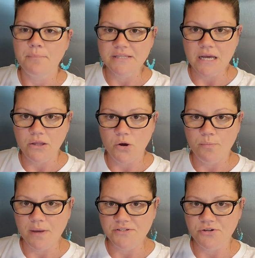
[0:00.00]
yellow
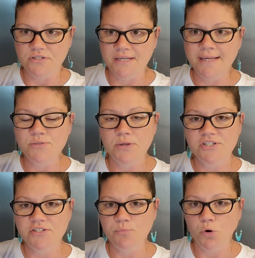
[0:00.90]
mustard seeds, which
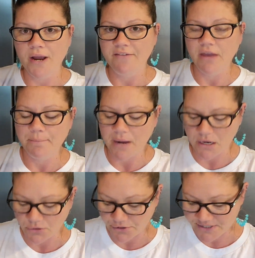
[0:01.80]
is more of a
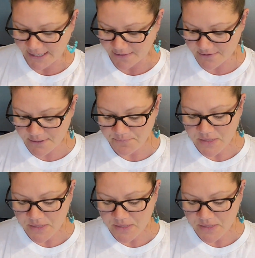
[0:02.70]
milder taste.